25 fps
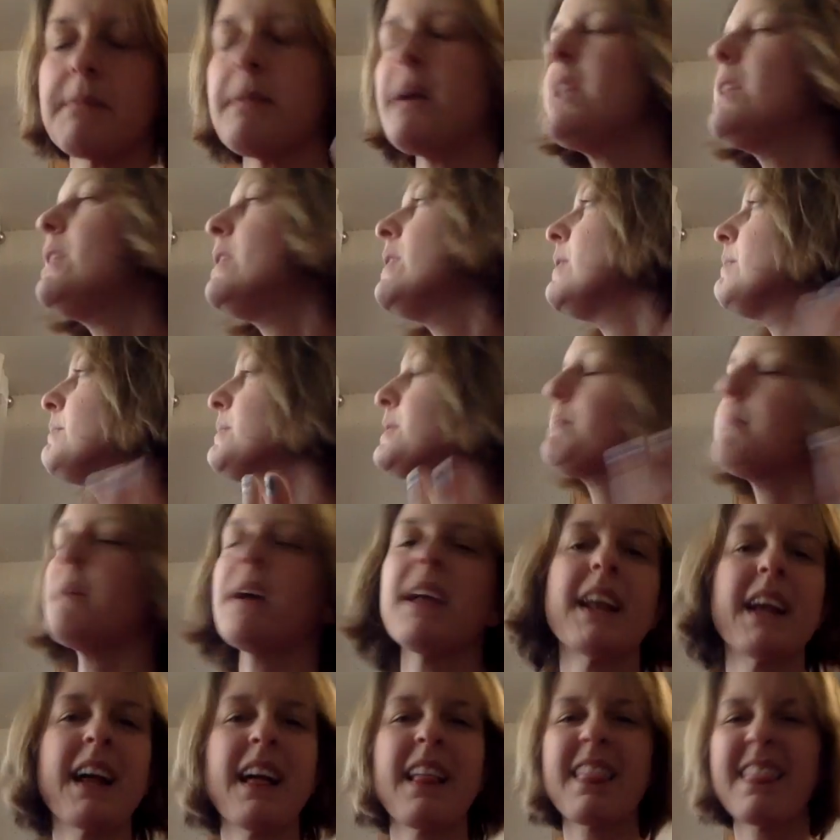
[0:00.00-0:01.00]
I know I'm
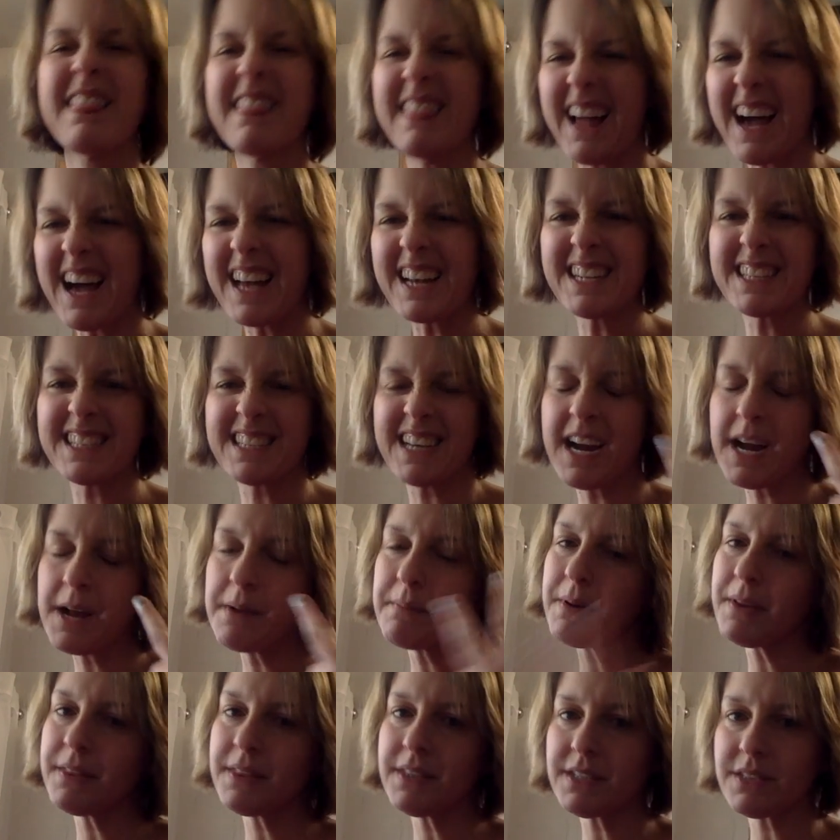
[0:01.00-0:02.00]
spending a lot of time
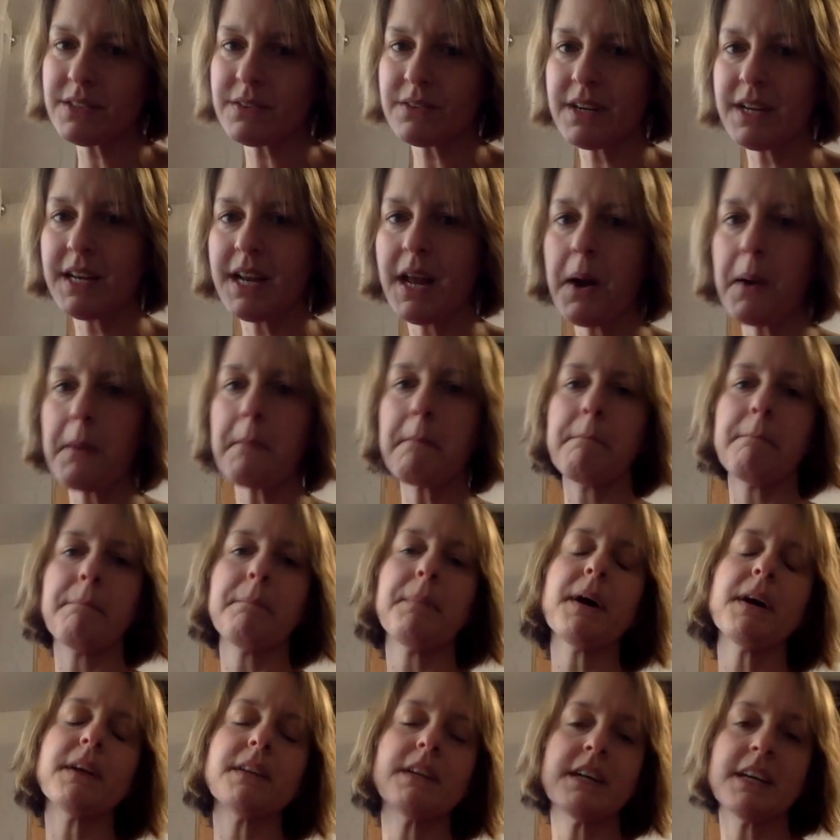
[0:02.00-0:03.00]
on this right now,
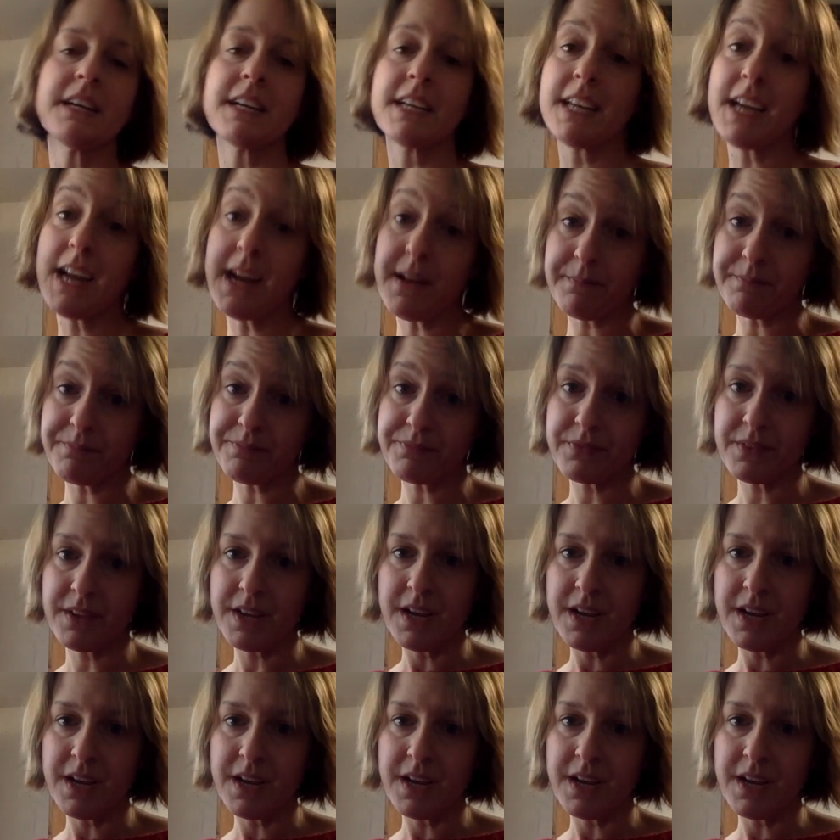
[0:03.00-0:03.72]
but again,